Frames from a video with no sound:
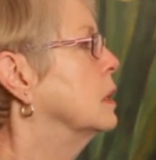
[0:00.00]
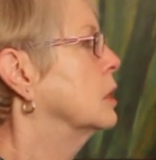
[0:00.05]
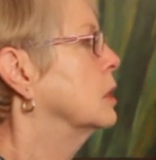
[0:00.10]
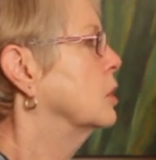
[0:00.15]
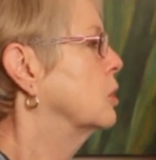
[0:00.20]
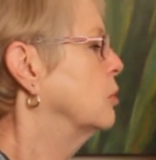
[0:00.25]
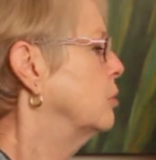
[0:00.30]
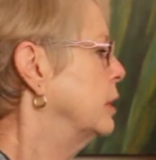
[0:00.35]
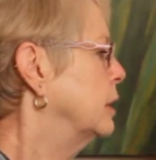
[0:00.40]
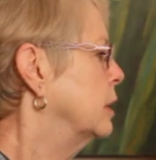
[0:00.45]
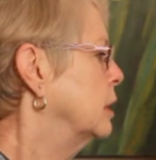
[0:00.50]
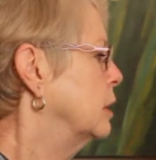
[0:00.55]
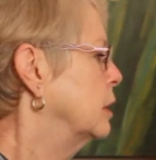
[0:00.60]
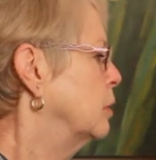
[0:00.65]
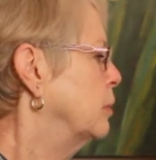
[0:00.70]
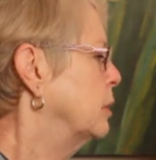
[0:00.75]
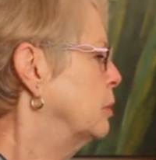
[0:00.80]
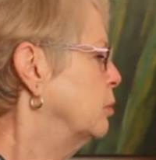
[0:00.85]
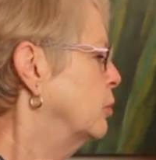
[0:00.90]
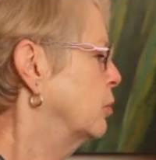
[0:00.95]
create a little
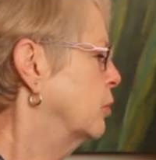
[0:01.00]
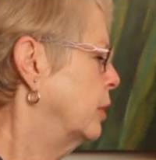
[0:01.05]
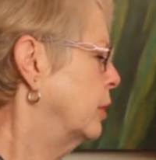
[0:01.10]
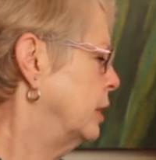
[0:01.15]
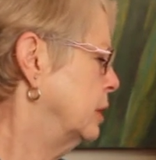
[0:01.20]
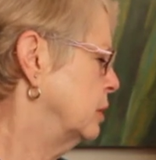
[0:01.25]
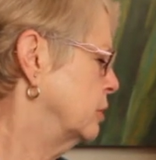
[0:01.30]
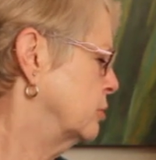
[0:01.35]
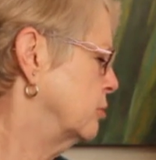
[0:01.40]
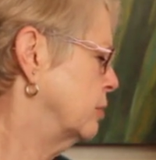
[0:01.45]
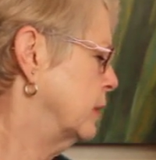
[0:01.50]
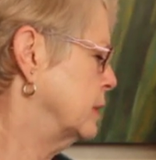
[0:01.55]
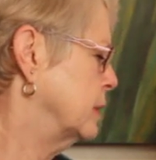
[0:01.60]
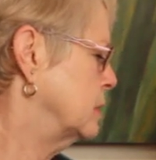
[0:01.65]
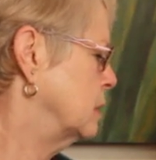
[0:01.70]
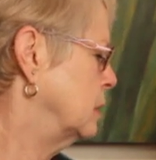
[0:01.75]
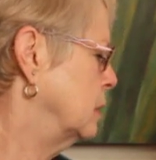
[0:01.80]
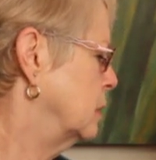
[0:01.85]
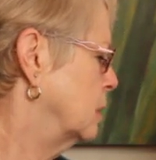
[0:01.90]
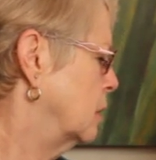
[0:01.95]
bit more
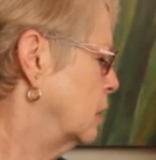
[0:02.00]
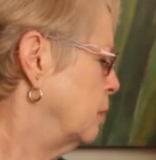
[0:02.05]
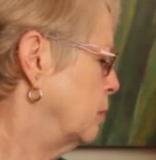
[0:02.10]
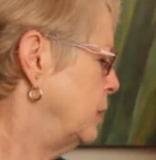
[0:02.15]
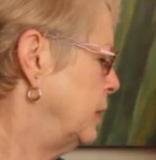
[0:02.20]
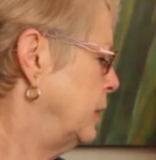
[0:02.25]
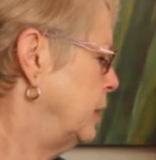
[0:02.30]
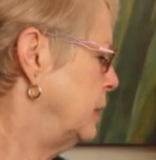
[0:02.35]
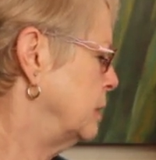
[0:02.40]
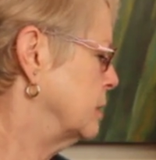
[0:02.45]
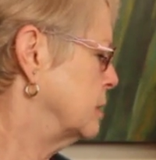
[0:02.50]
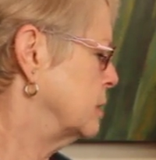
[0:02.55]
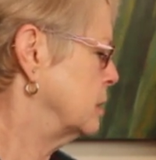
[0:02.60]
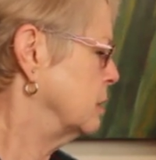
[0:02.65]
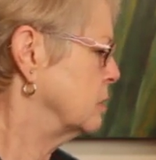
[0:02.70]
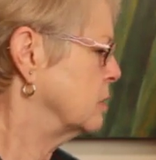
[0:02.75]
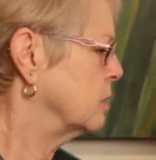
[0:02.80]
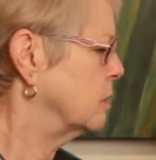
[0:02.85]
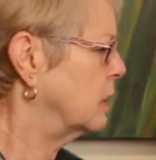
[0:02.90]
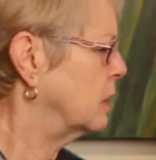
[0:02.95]
interest in our piece.
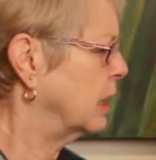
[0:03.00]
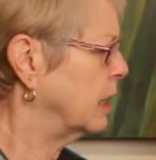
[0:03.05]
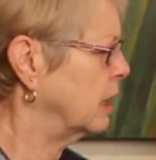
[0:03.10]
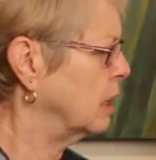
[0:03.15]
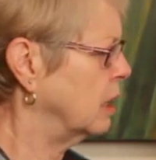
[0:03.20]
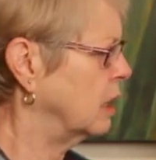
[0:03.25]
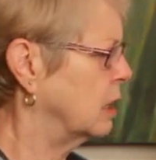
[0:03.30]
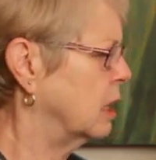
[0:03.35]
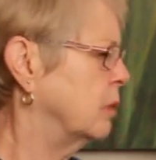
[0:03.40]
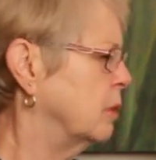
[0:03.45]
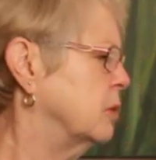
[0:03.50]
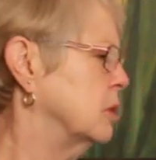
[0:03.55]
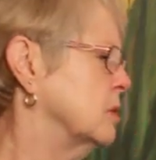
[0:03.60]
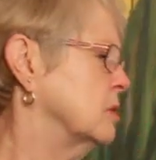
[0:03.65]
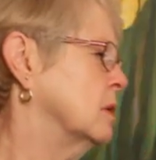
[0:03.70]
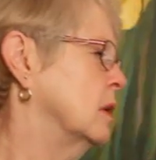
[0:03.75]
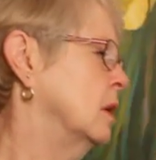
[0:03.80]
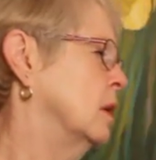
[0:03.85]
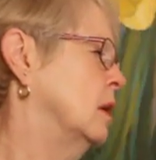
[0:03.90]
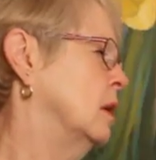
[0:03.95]
So again, as
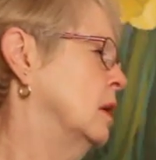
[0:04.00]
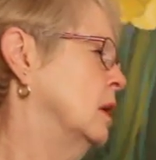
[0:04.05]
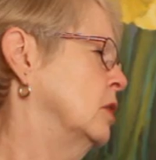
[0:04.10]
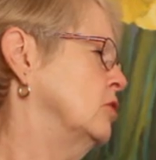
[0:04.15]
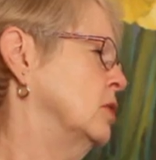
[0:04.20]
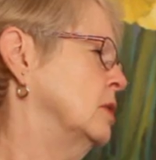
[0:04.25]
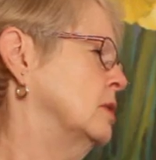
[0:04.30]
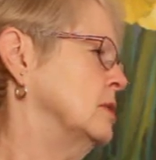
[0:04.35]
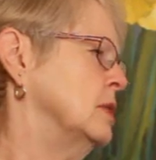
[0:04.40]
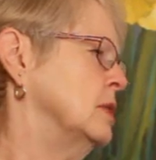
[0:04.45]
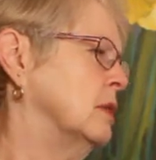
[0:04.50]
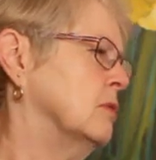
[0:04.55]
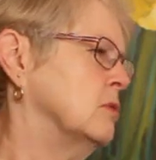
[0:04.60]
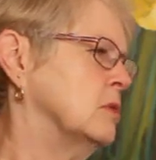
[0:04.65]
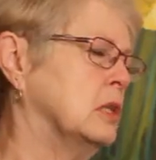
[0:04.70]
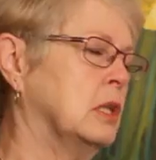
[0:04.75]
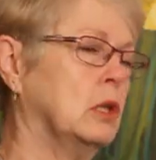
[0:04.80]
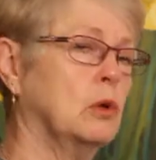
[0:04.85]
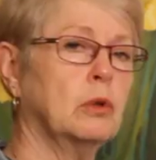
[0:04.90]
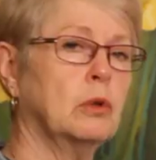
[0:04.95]
you can see, I've
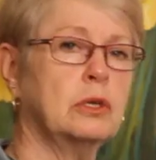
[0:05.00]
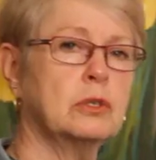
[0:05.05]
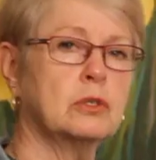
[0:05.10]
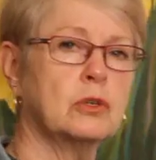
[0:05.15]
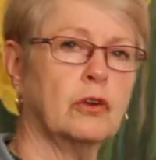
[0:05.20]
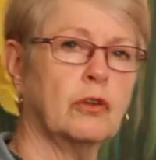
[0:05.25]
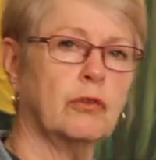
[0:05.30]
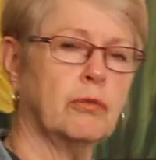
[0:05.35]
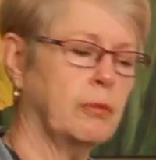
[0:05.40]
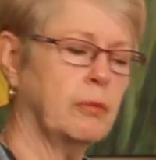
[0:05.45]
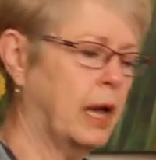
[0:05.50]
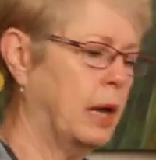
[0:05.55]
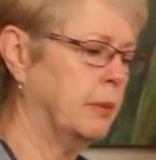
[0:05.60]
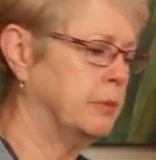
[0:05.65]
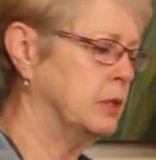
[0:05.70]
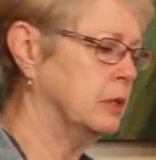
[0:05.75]
slowly sort of mapped